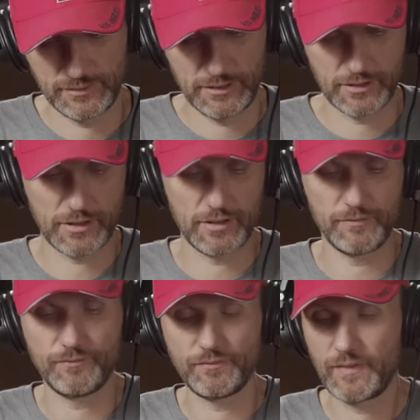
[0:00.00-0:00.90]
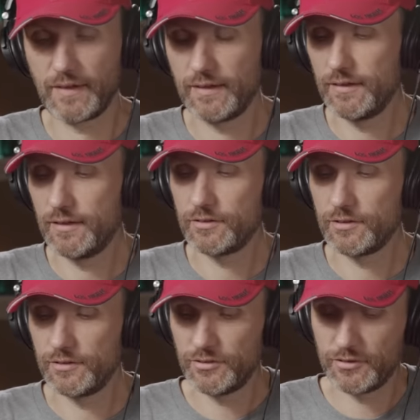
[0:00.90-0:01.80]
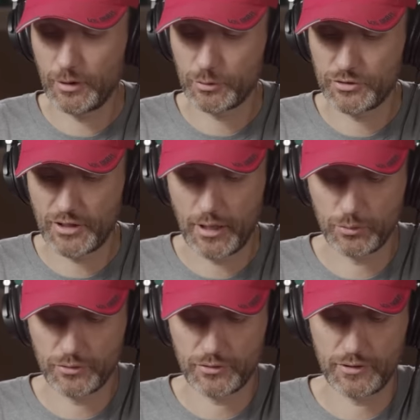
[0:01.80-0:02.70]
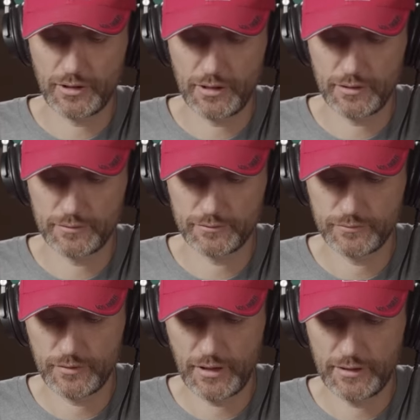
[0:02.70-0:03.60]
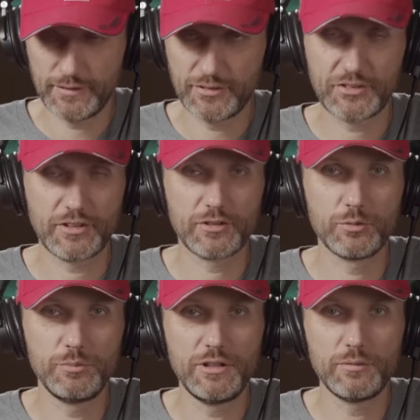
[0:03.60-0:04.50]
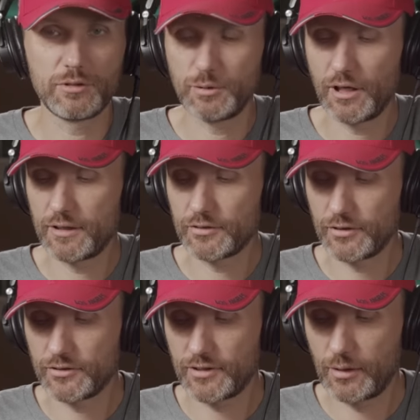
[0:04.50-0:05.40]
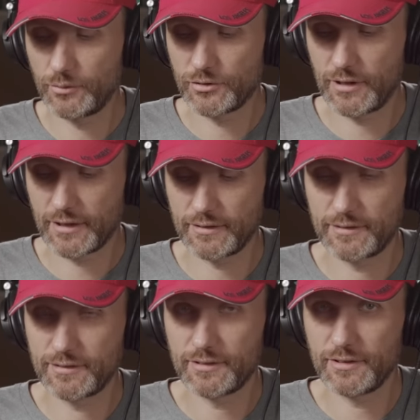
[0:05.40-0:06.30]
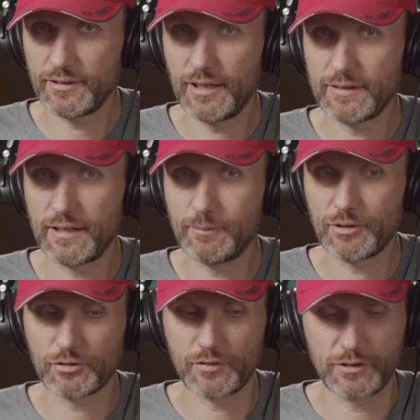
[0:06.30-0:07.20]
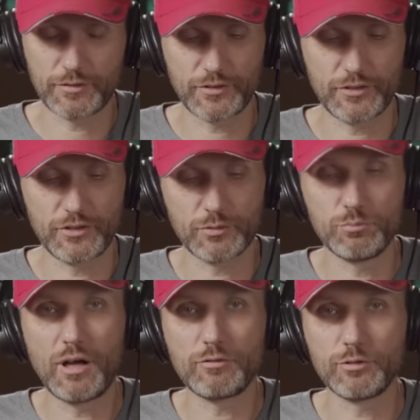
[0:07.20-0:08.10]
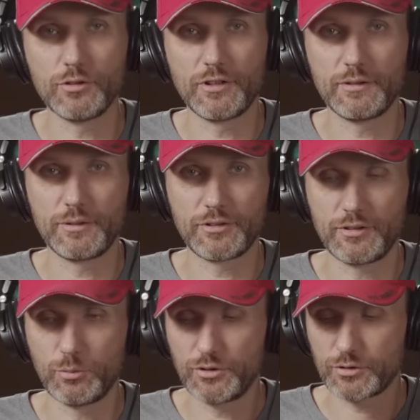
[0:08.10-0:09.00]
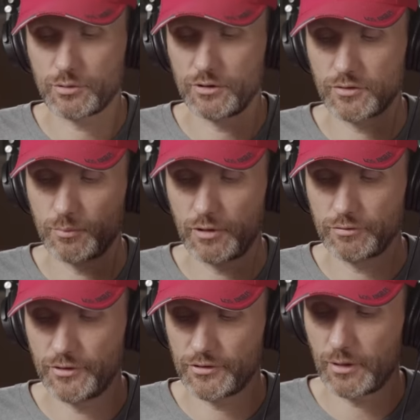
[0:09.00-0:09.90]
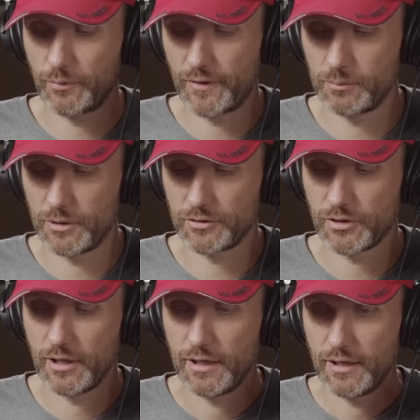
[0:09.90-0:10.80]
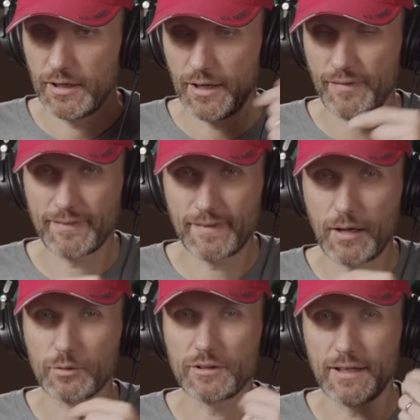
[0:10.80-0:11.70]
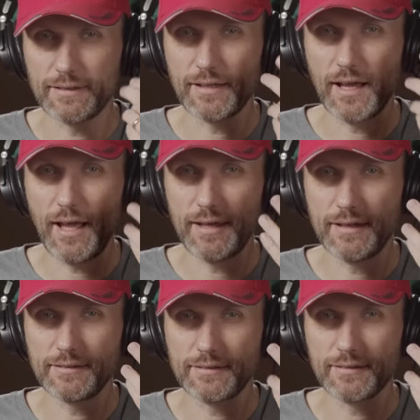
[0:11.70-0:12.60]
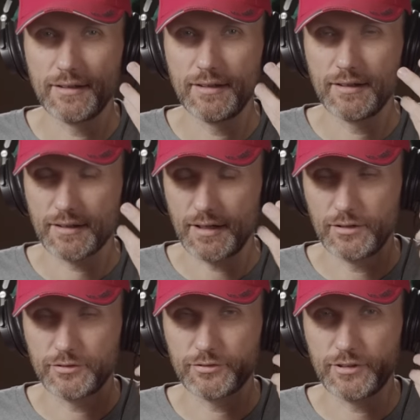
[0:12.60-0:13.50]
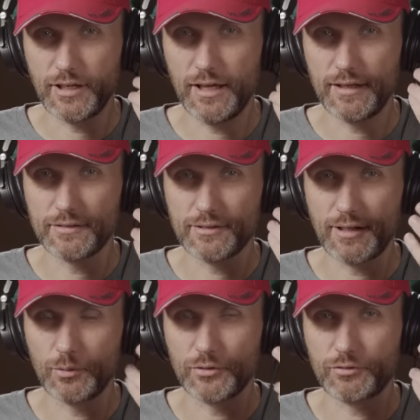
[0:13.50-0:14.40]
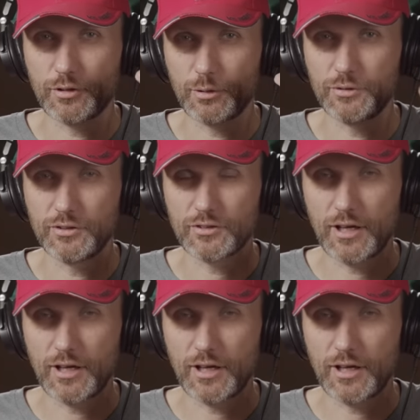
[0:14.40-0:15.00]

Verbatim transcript: okay. So this is how it sounds, um, and it's to me, to be honest, it sounds like it's There's not that much of a difference. It doesn't muffle that. Basically, the windscreen doesn't muffle the sound that much. I think now, the, yeah, the high end kind of the high end sounds frequencies